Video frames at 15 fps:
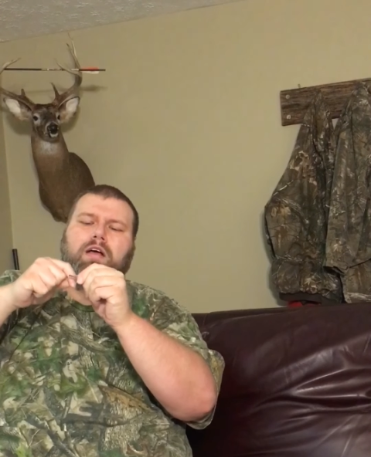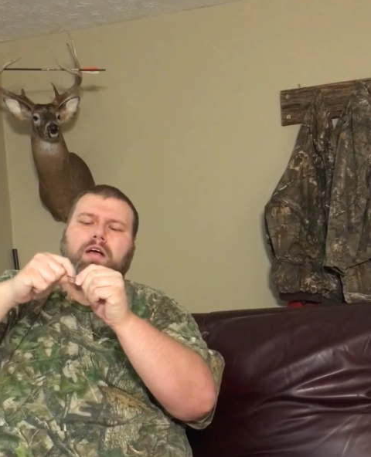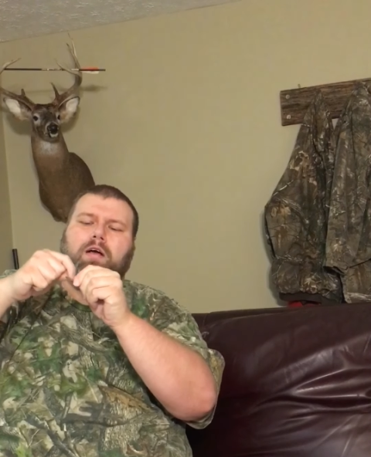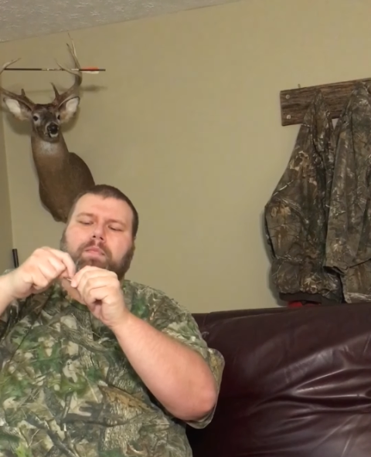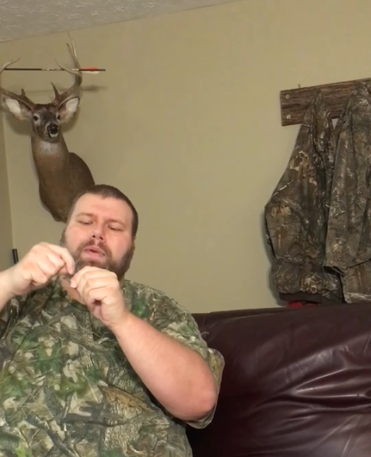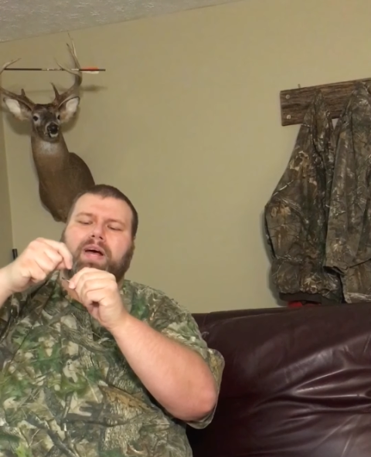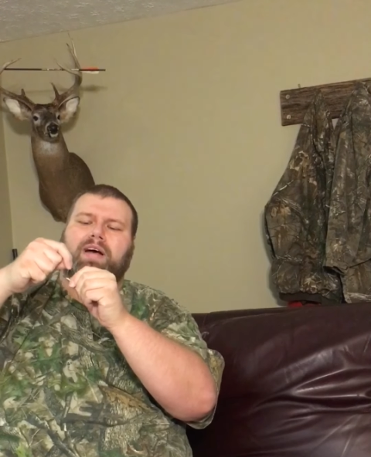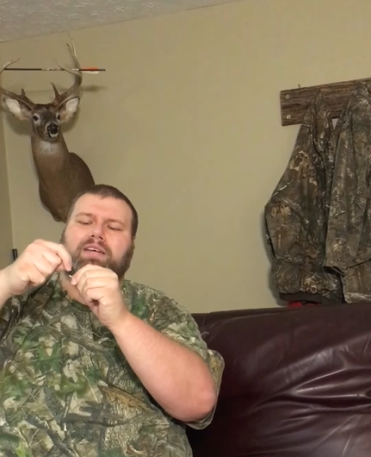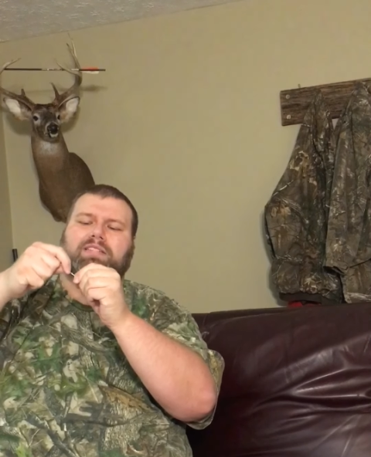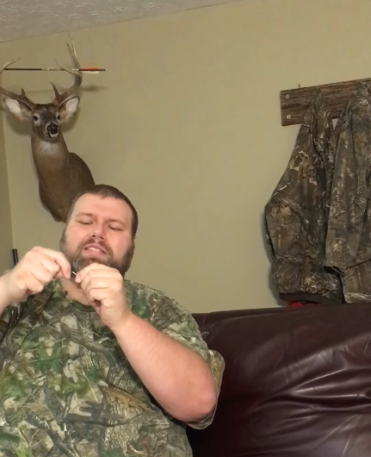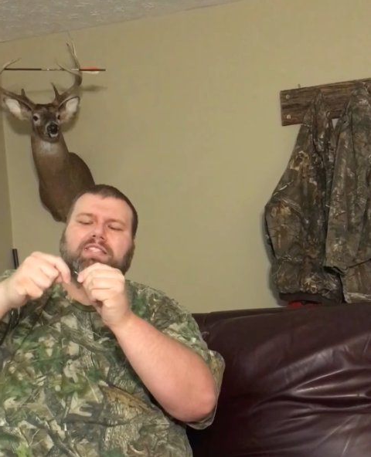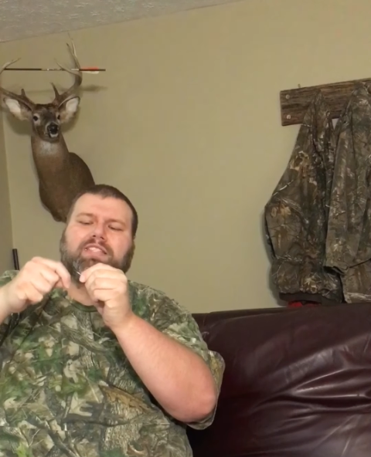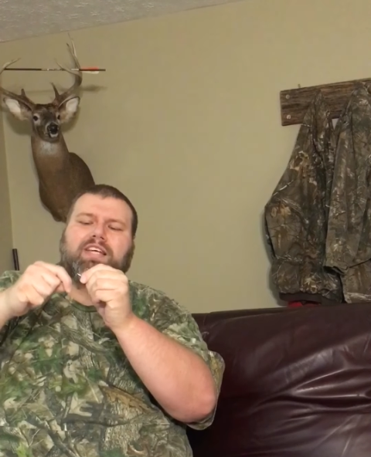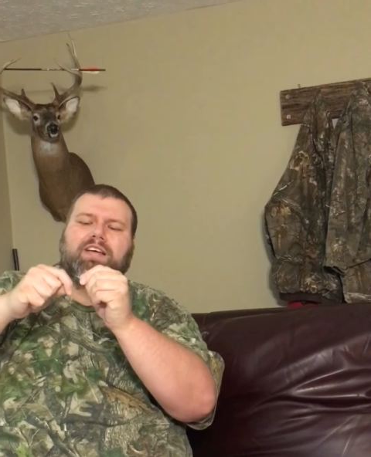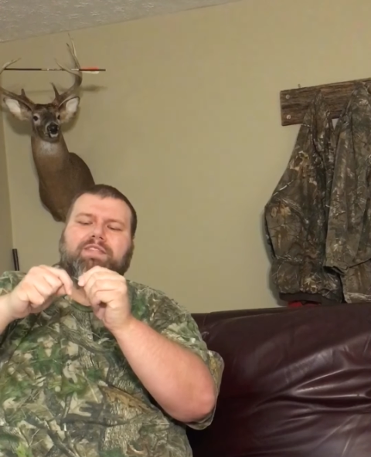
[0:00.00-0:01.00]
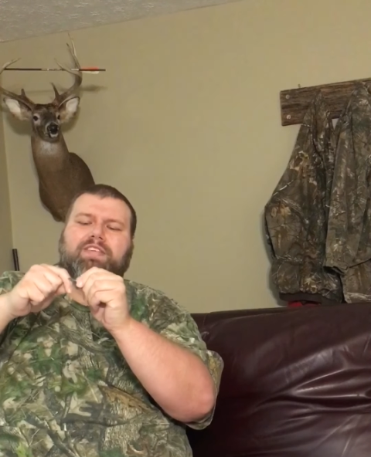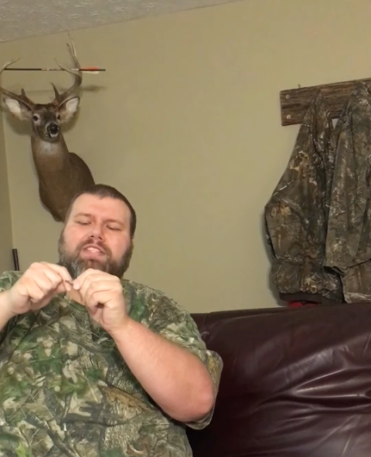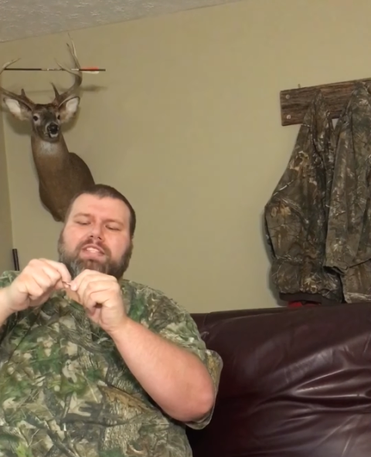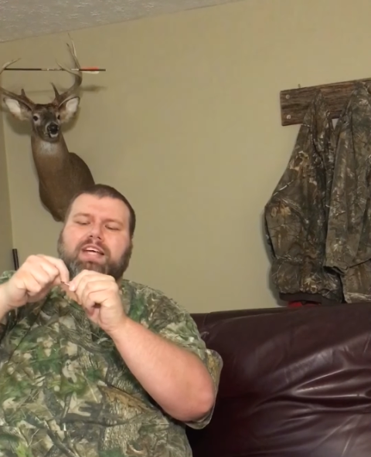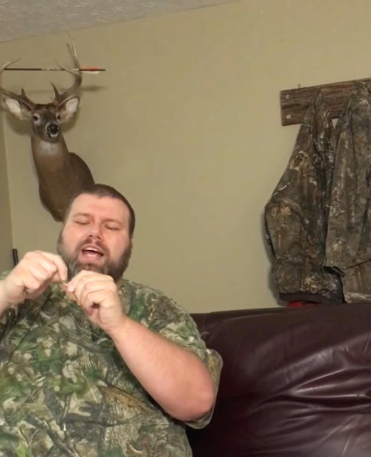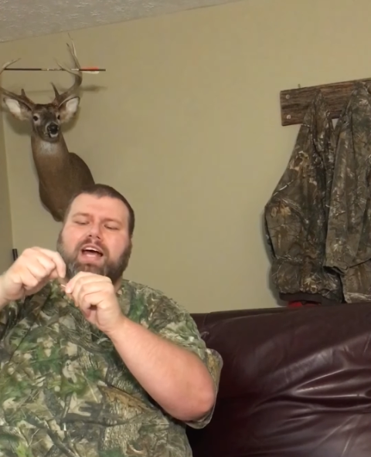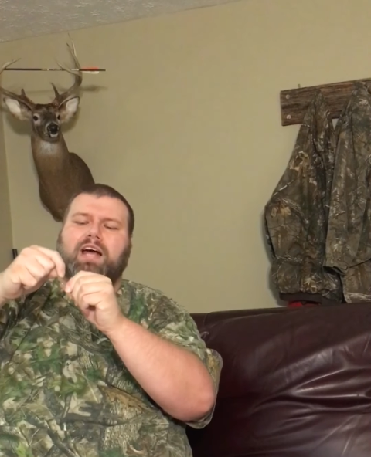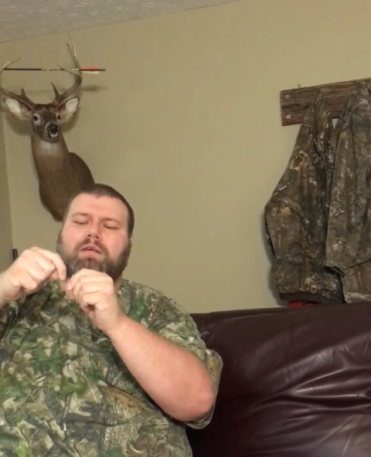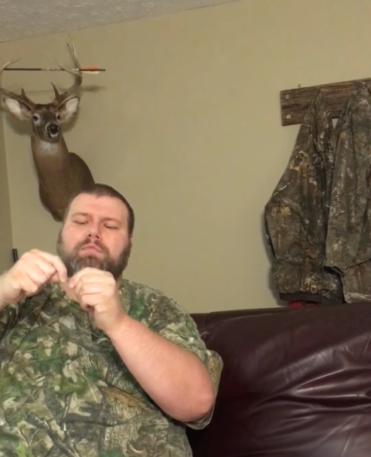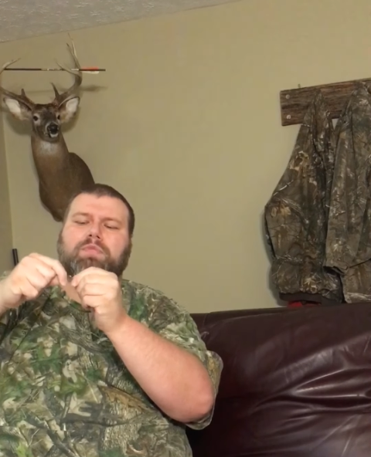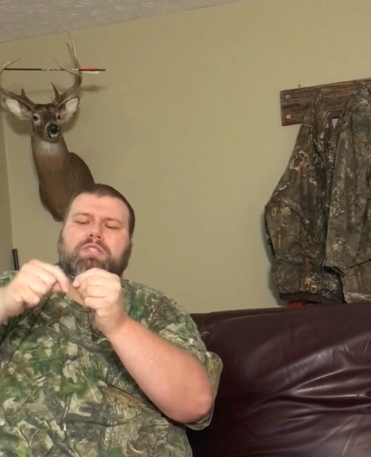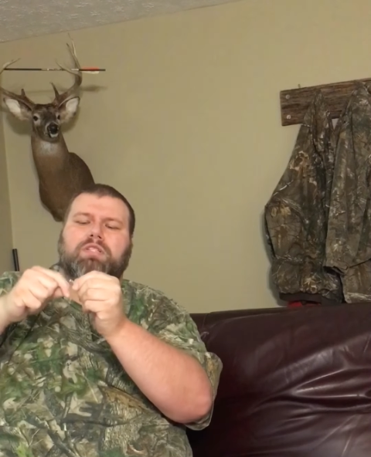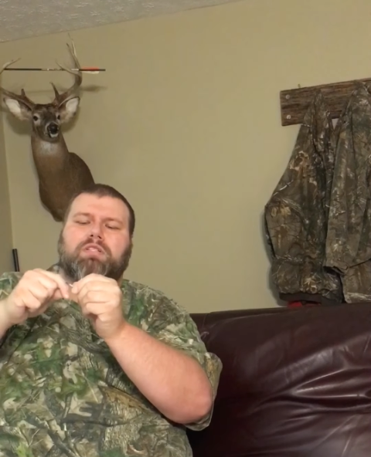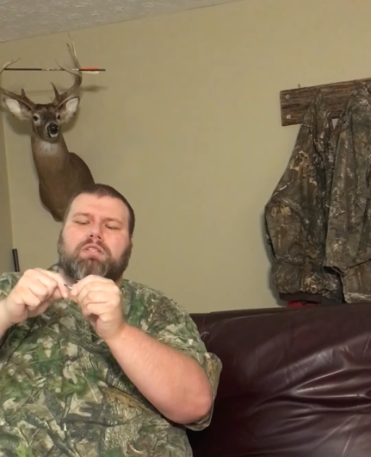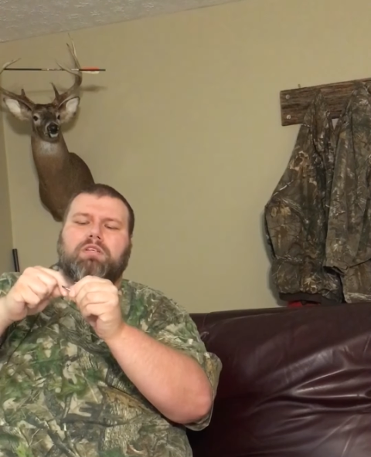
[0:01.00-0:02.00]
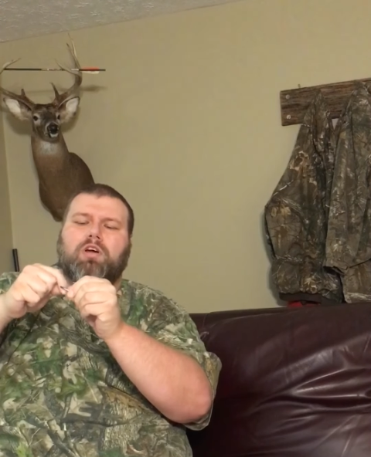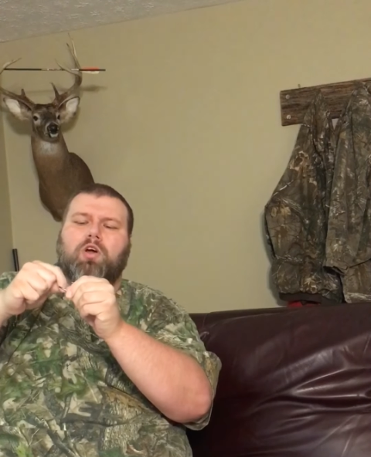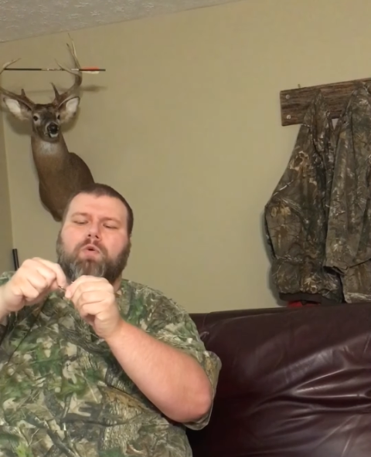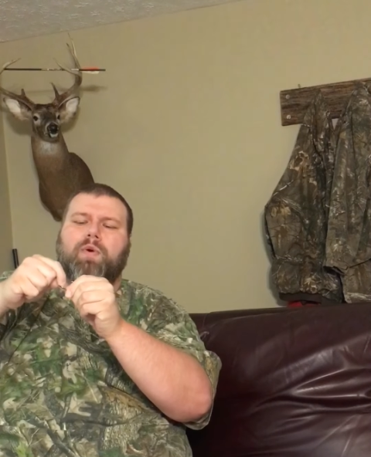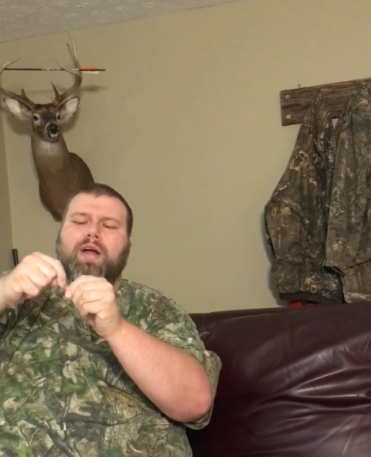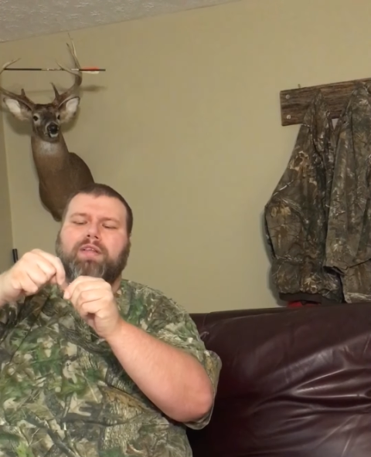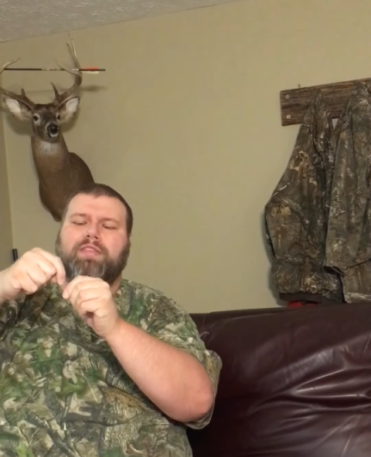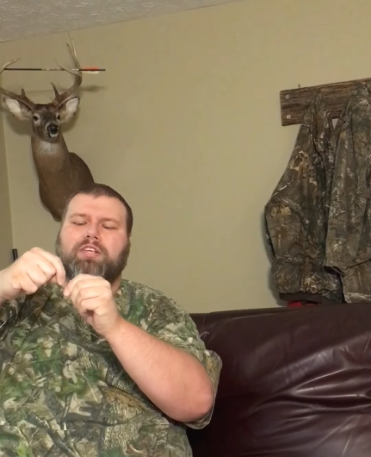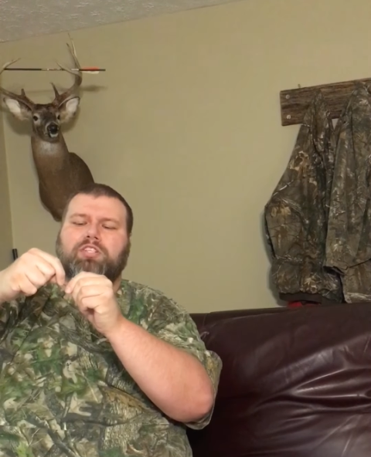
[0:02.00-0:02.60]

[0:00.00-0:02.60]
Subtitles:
about 7 times around the